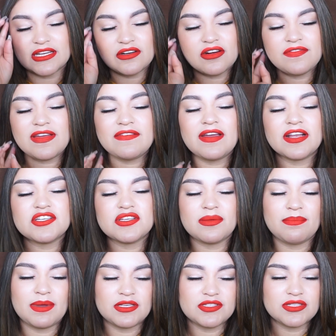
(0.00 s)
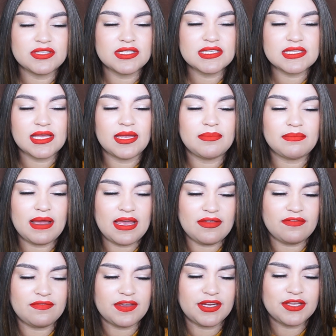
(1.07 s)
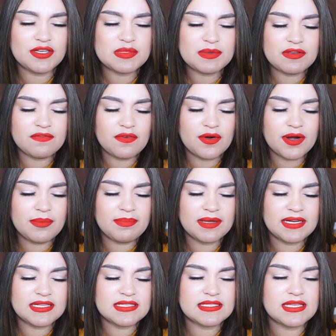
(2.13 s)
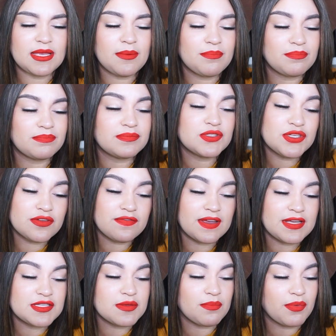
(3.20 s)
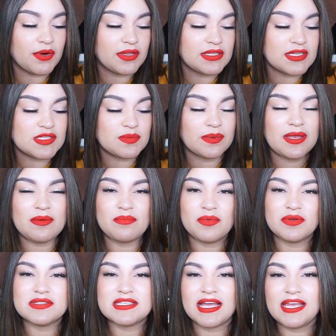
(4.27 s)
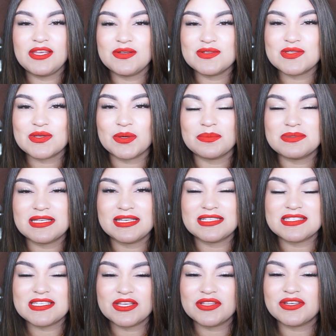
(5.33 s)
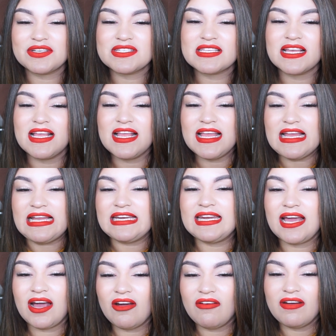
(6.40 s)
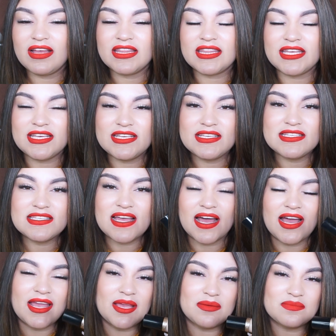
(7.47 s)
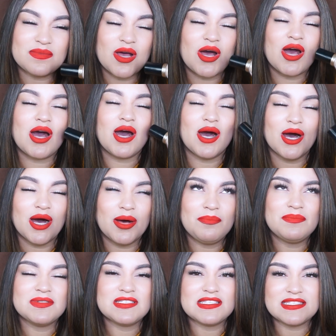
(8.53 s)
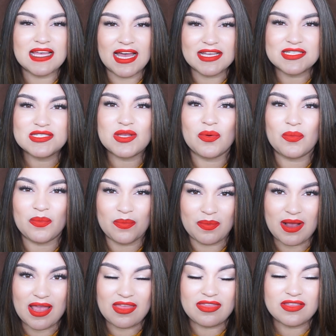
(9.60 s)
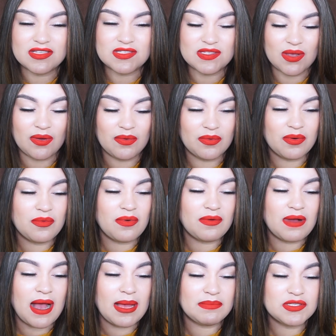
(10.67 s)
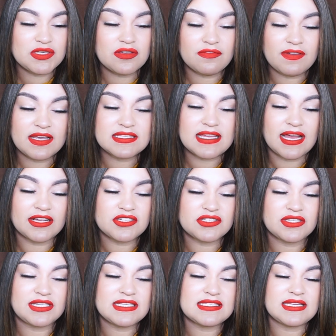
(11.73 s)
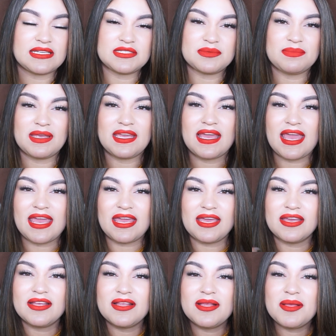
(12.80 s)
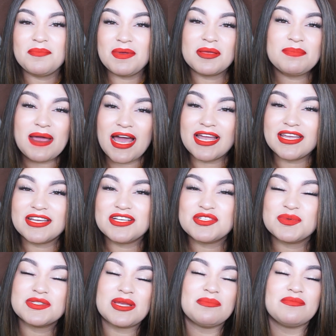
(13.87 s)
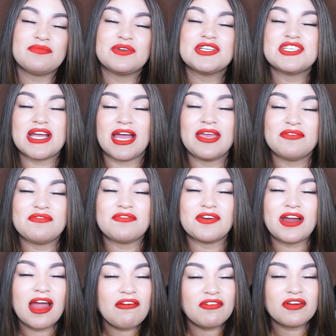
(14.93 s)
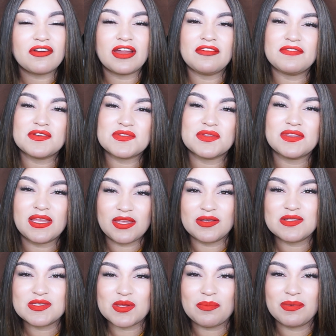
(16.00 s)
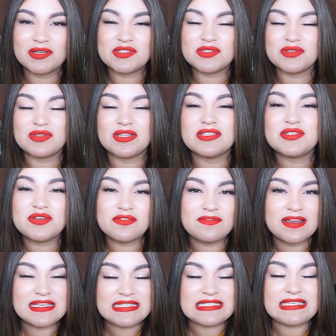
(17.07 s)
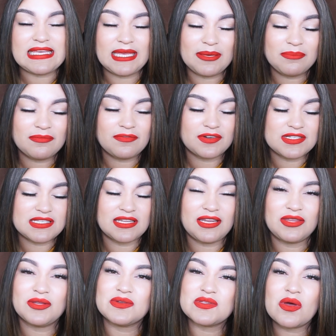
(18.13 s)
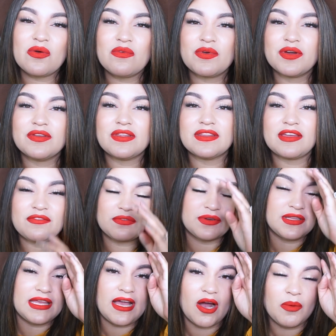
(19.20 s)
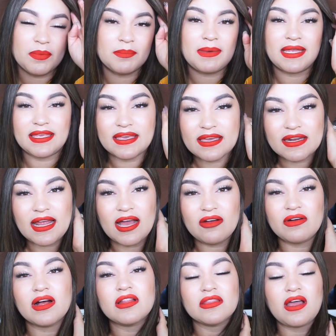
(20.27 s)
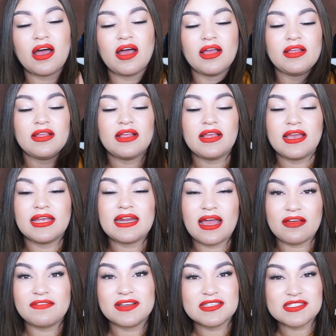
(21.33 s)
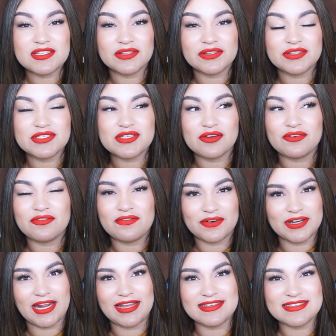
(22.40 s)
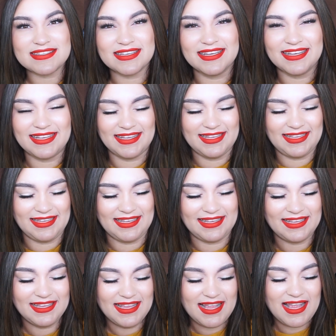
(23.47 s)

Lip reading: I don't know if I've actually mentioned this in my videos before, but it's the Too Faced Born This Way Multi-Use Sculpting Concealers. Now these I am obsessed with. So Too Faced actually sent me a big package, which I am forever grateful. So thank you so much to the Too Faced team for sending those over. They've really helped my kit out a lot, and I have concealers for days. But